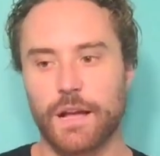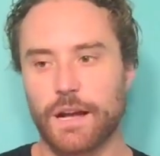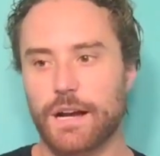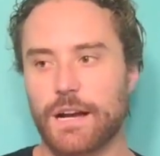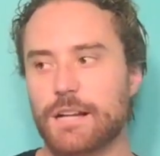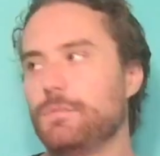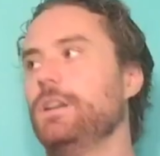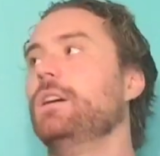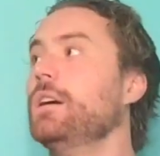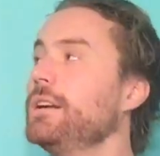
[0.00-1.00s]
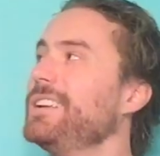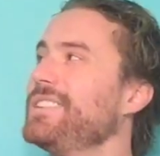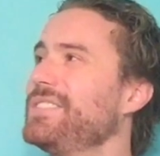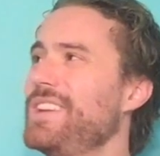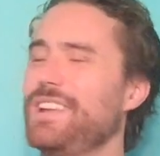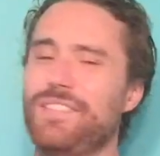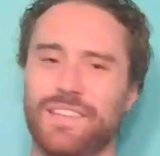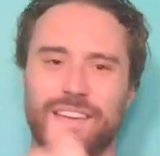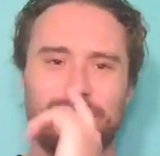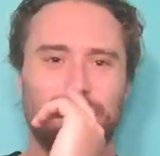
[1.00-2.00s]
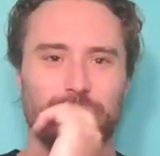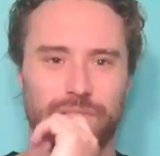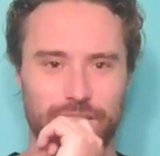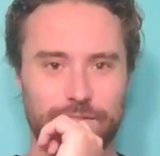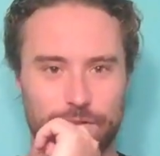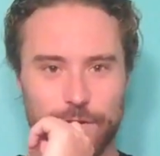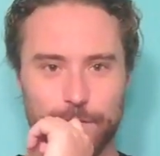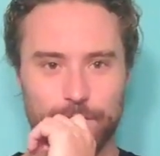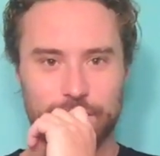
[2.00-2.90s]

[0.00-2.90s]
Let's see, anything else with liver?